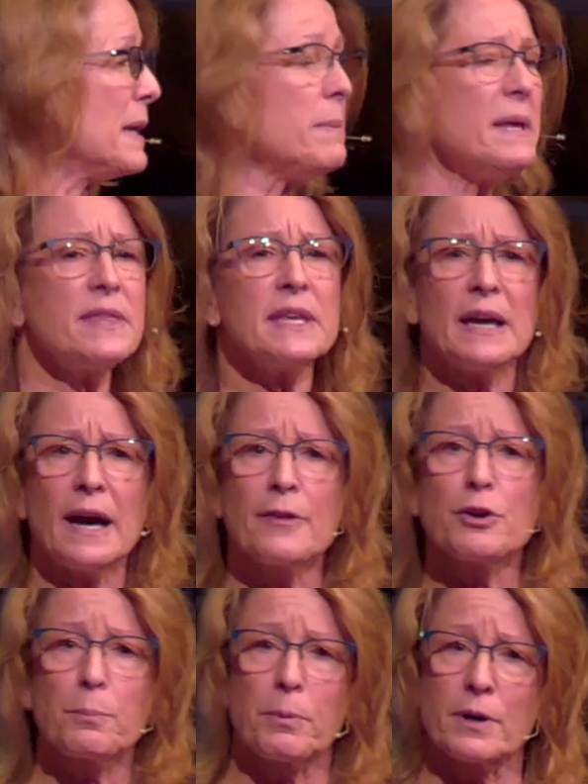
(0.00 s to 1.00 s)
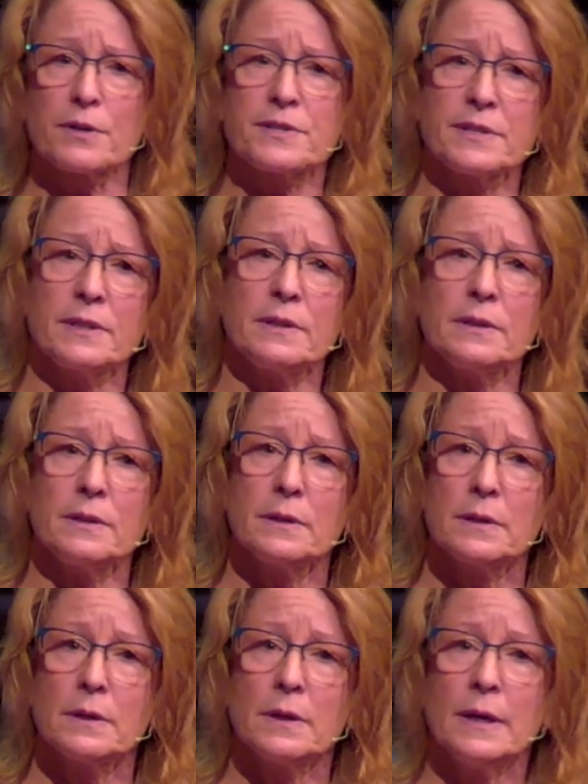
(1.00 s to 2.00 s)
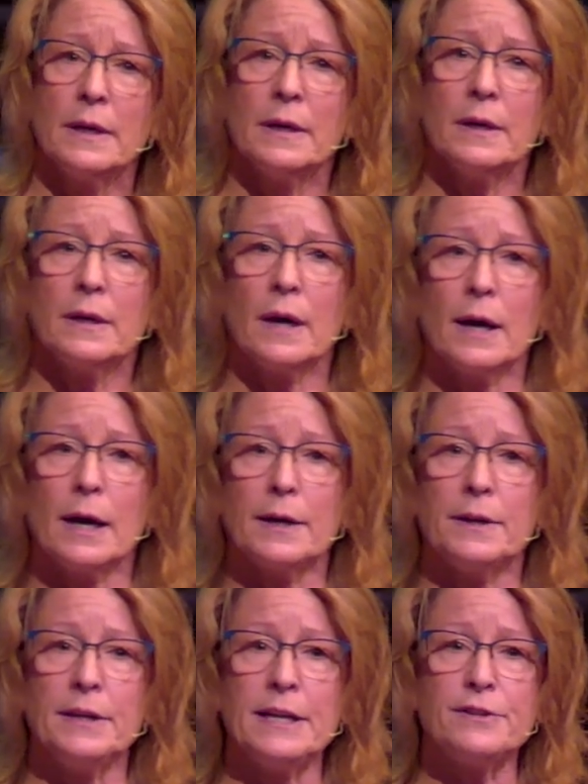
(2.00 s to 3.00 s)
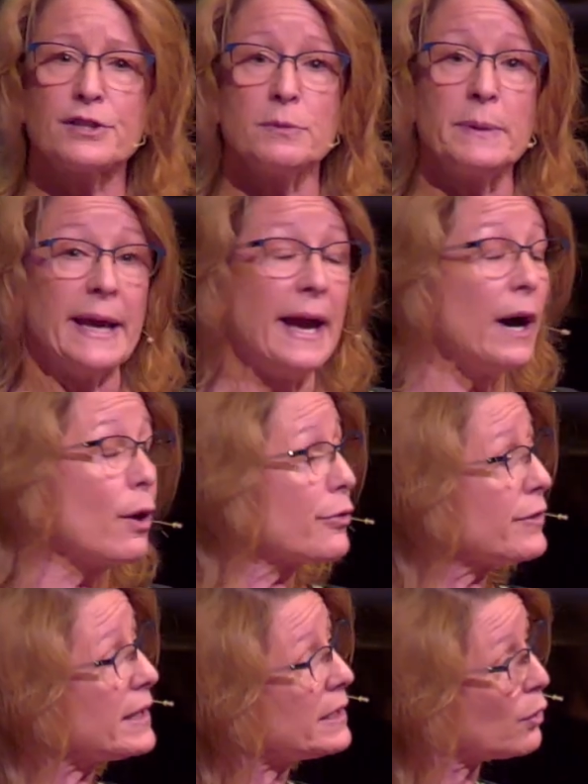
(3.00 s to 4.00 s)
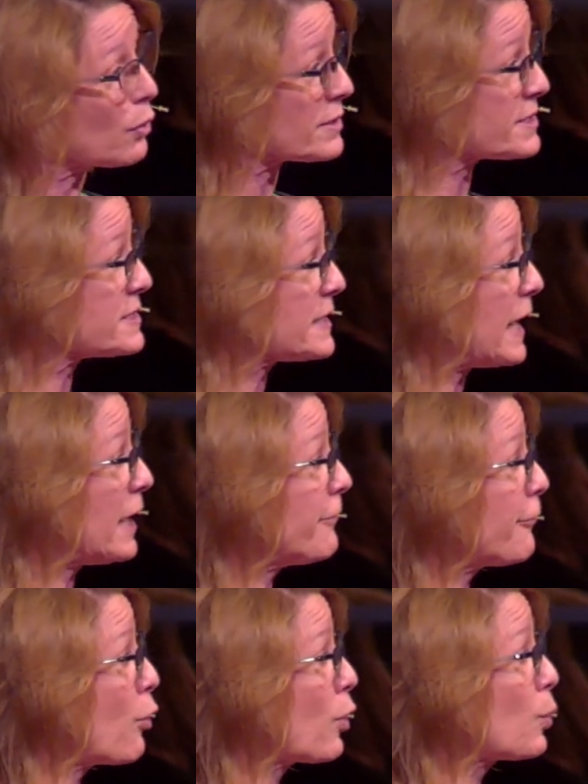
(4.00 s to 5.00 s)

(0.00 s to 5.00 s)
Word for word: Maybe the other person uh, needs to be healthy or safe